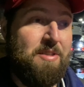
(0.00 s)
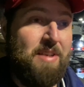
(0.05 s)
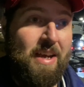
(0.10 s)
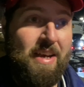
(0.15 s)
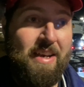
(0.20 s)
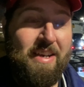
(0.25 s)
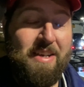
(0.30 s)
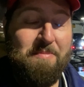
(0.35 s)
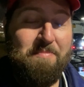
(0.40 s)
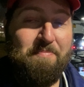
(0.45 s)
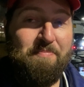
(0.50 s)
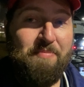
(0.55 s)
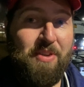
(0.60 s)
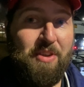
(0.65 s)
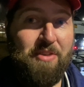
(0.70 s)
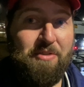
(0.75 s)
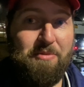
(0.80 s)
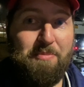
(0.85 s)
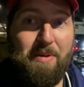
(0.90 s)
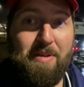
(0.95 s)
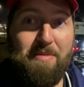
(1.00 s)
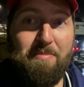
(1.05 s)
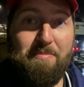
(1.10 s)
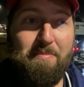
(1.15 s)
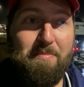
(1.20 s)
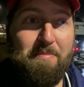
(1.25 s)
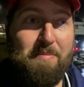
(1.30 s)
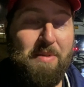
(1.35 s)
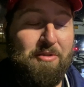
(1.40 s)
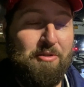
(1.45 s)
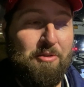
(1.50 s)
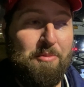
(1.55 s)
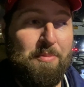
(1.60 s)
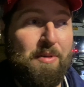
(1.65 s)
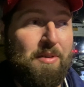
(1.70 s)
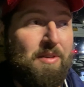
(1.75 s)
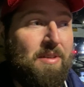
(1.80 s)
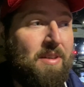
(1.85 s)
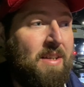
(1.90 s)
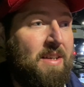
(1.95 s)
time. It's been
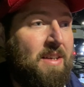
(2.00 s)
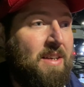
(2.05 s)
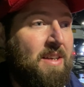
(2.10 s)
miserable.